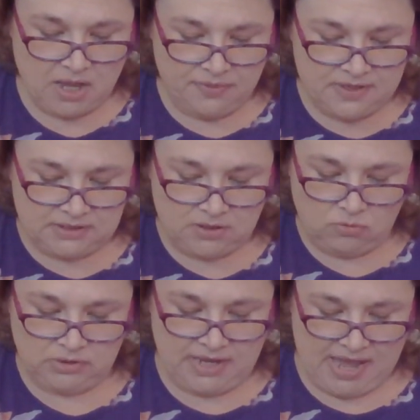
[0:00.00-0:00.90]
This
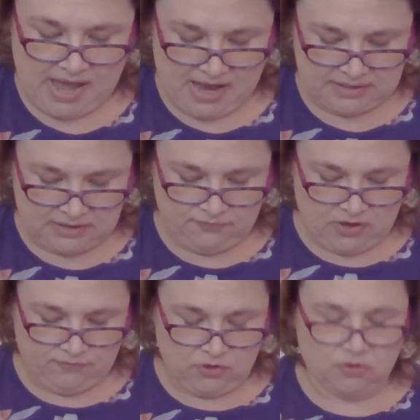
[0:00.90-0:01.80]
only has,
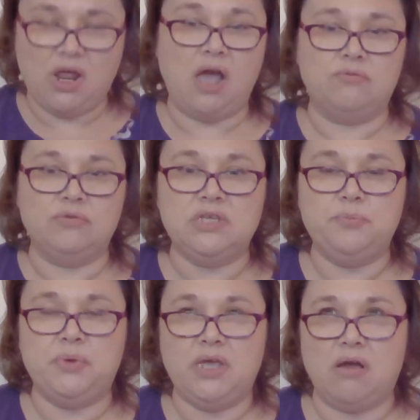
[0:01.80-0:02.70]
if you're not really
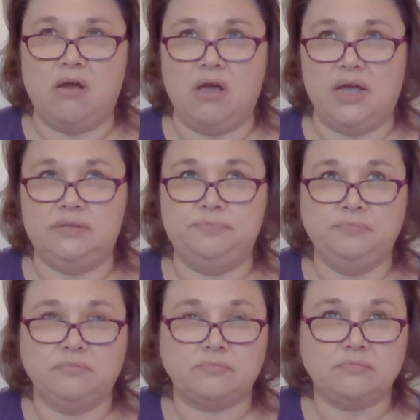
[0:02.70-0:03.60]
big on
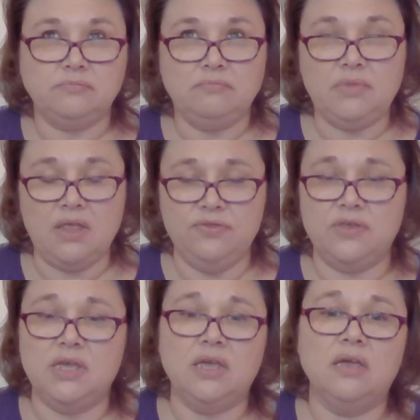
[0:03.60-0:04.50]

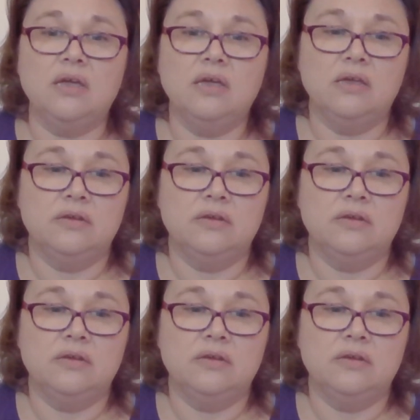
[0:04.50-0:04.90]
the,